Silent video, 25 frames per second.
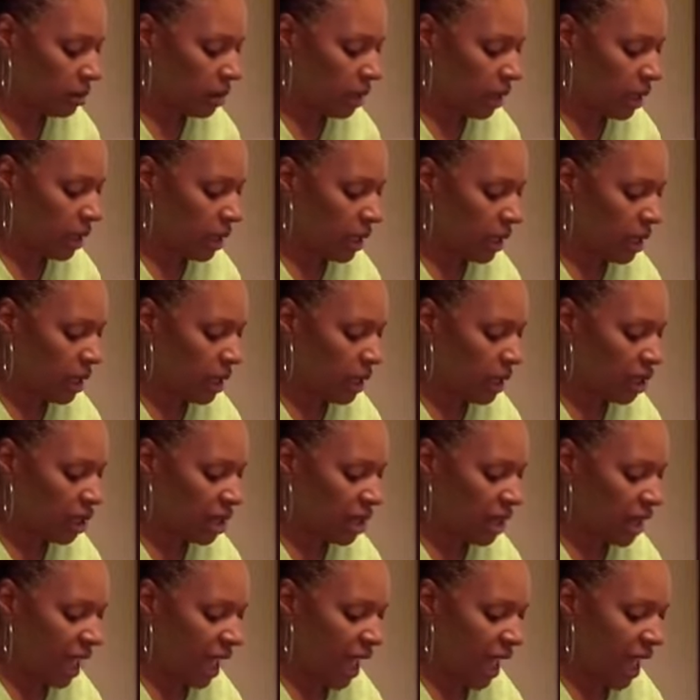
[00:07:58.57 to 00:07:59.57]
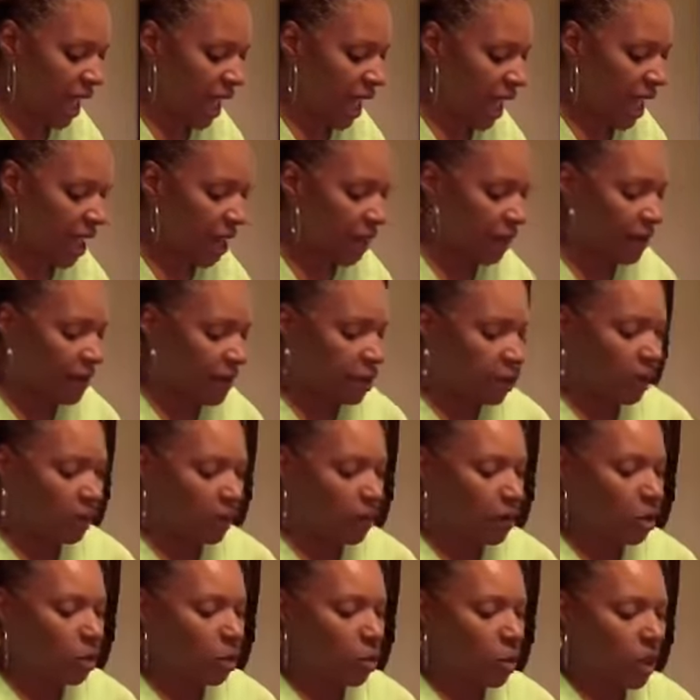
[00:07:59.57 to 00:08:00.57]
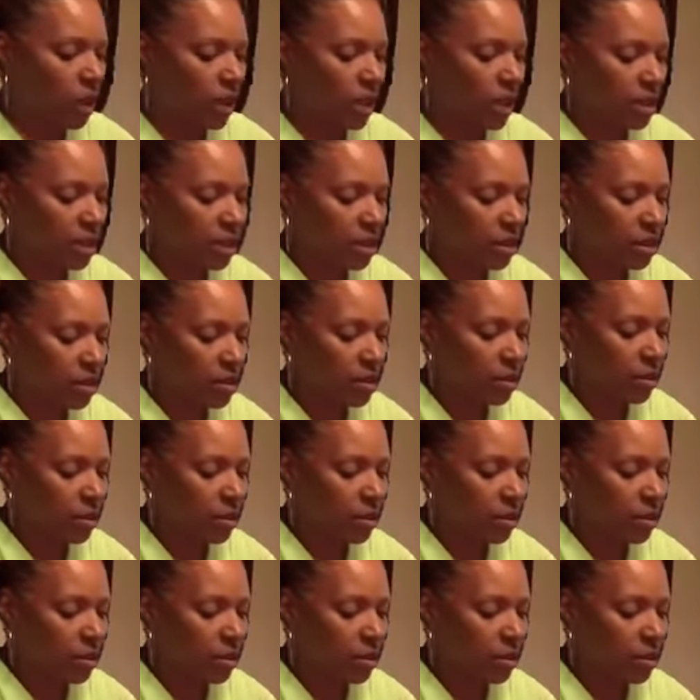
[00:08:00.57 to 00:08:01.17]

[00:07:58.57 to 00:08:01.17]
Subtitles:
1.5 inches. So if you wanted to do